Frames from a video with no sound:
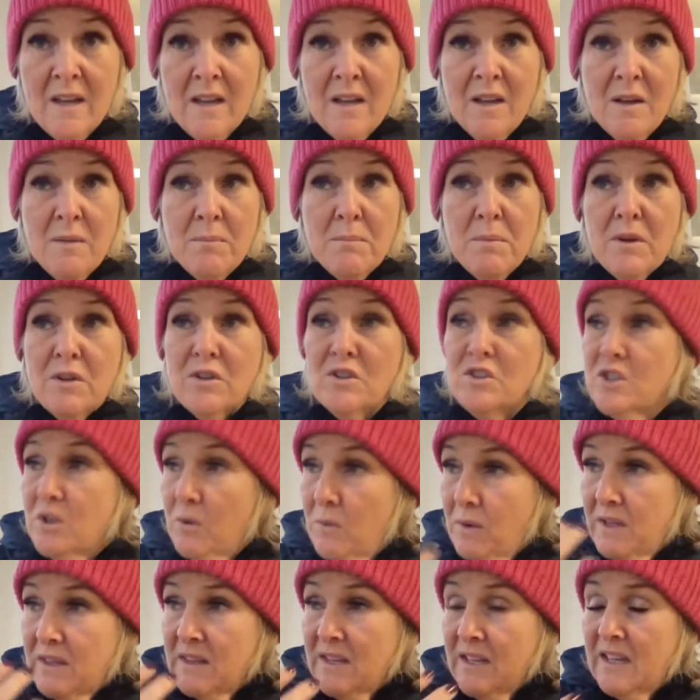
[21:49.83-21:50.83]
but do it
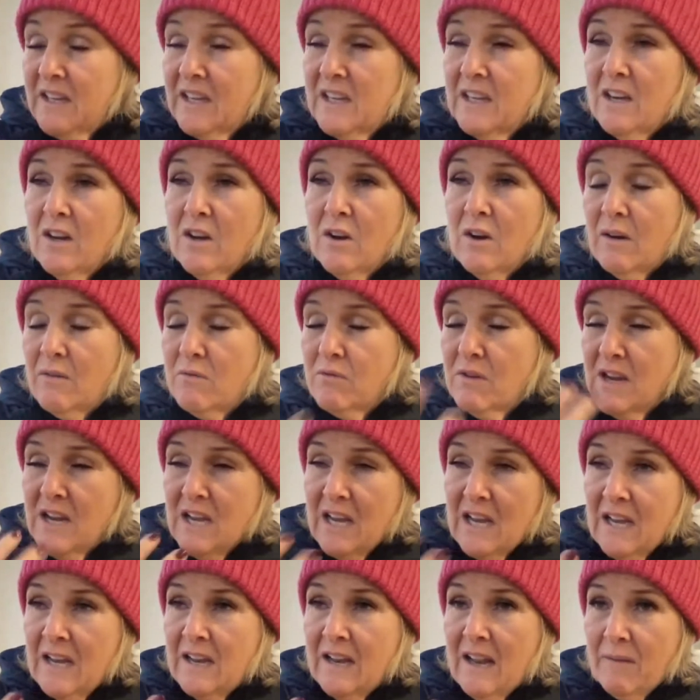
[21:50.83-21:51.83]
thinking, I'm
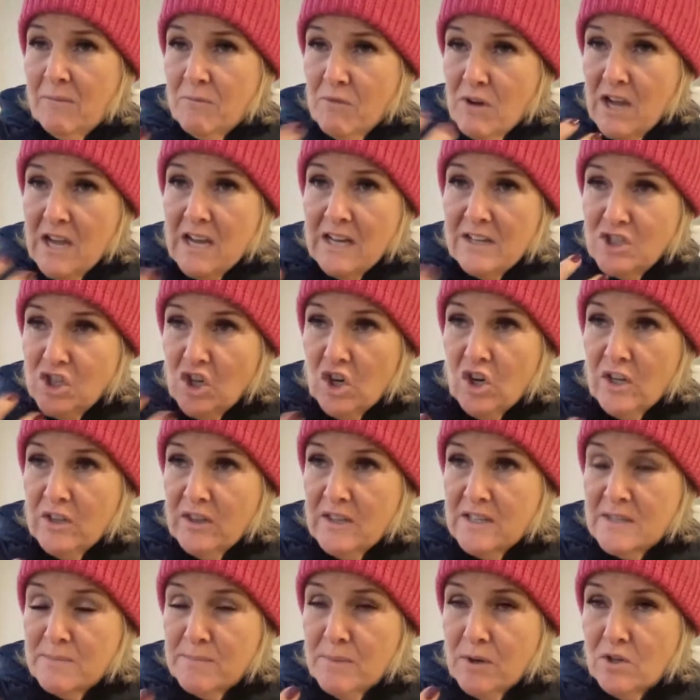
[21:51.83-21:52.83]
really enjoying this
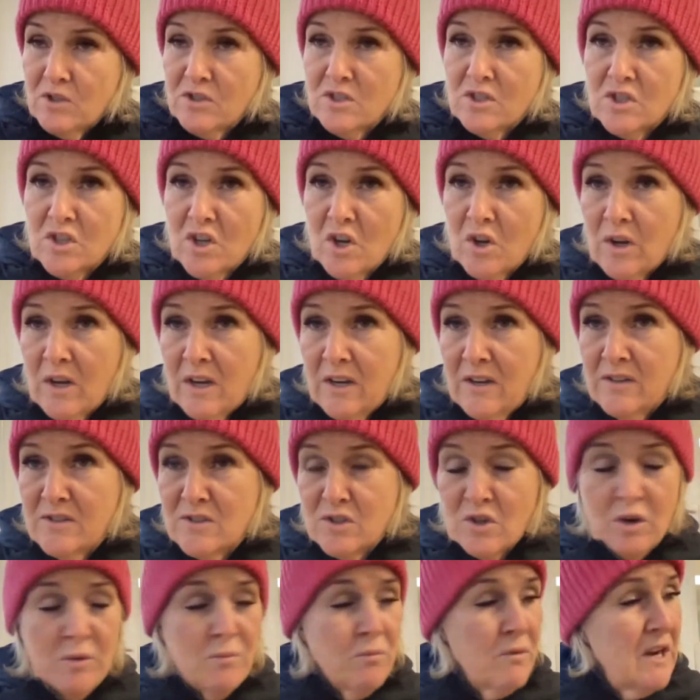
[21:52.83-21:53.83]
box of chocolates or I'm
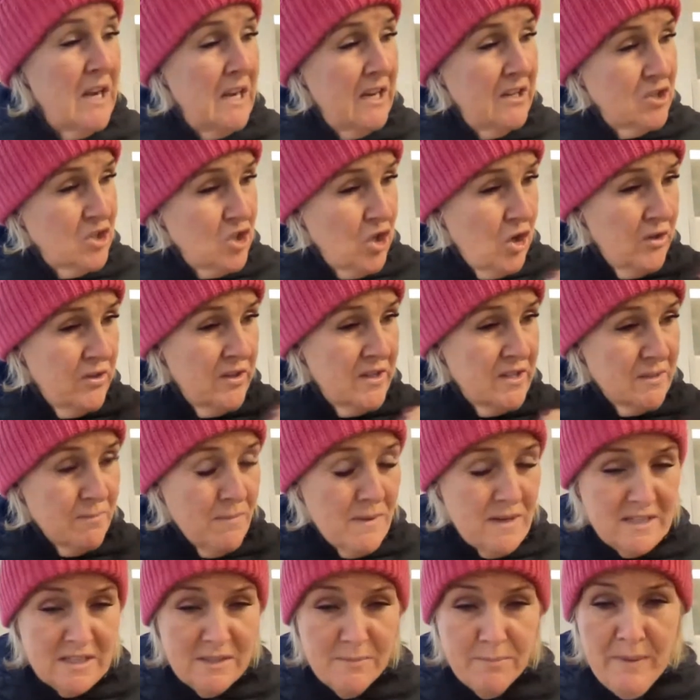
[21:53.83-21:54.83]
really enjoying this mince
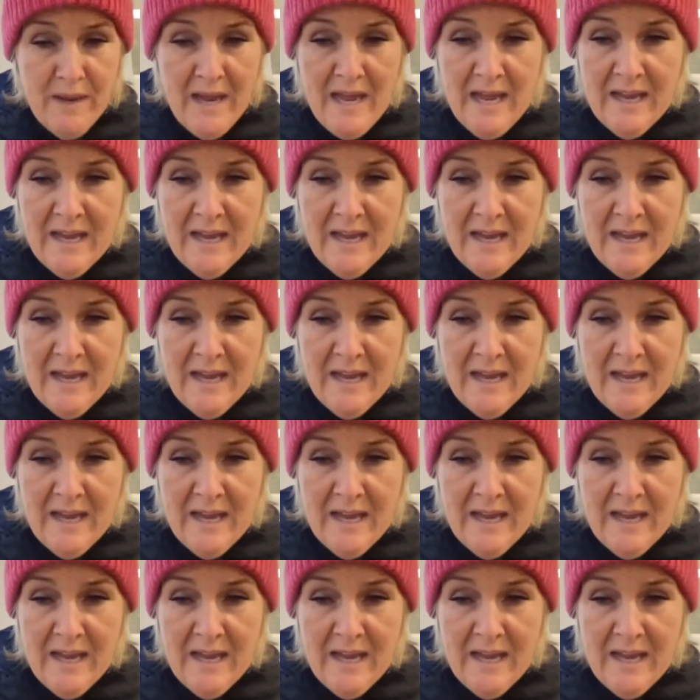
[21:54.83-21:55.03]
pie,